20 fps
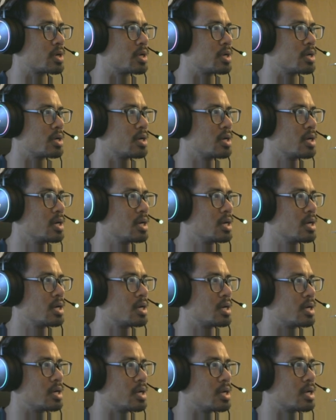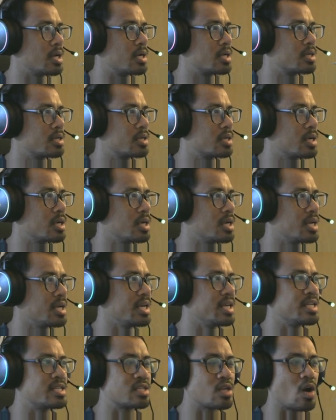here. Yeah,
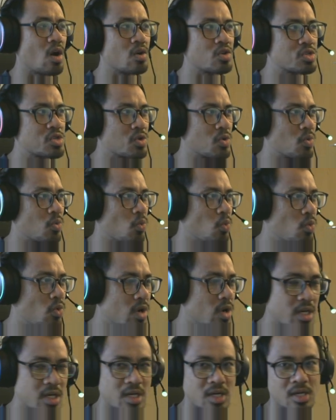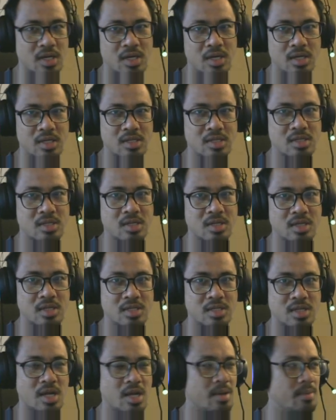it's also work the
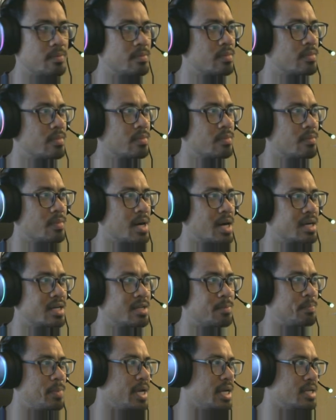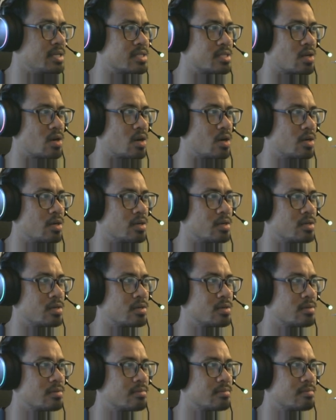same, but depends on
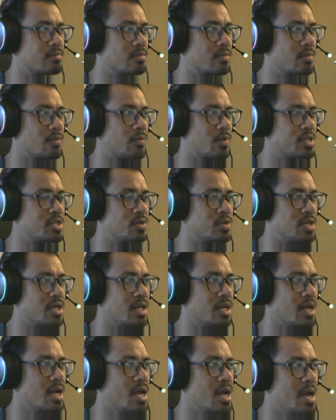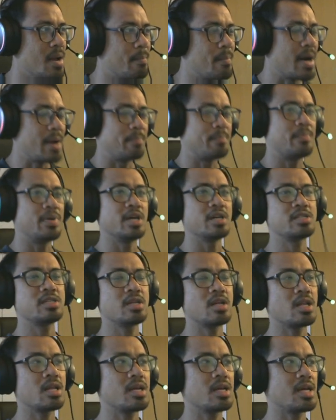what you need. But
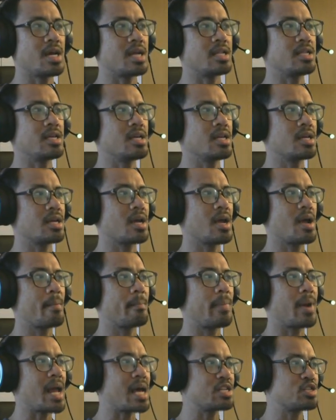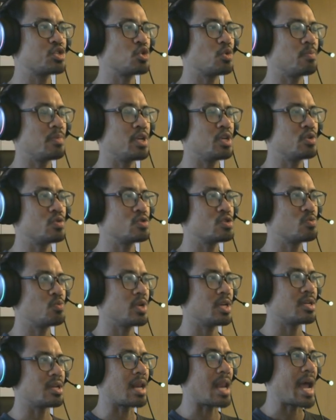personally, I think plus should be used
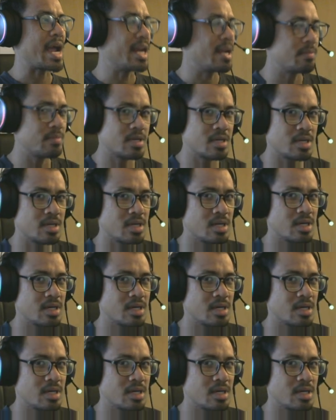with the line number